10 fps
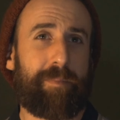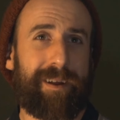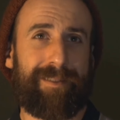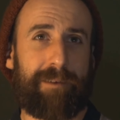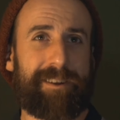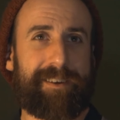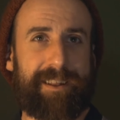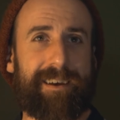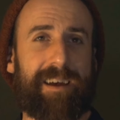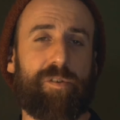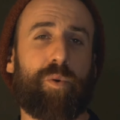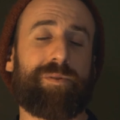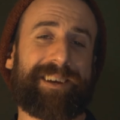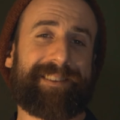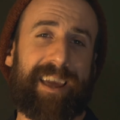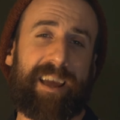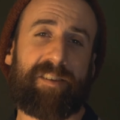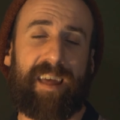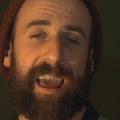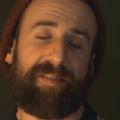a bit limited as it only
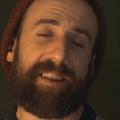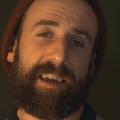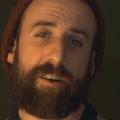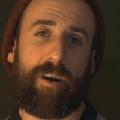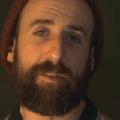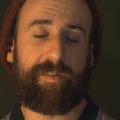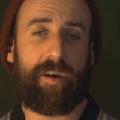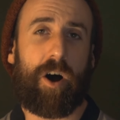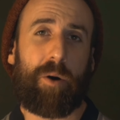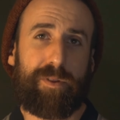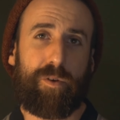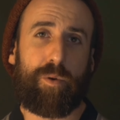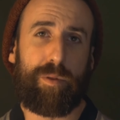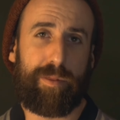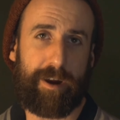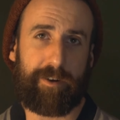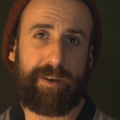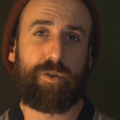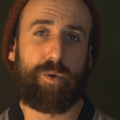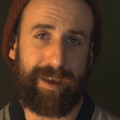takes SD cards up to
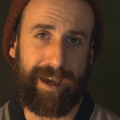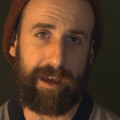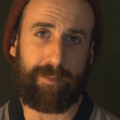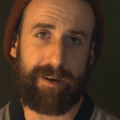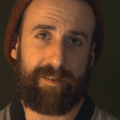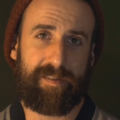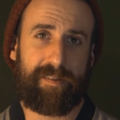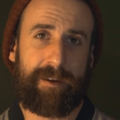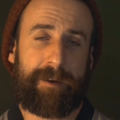32 gigabits.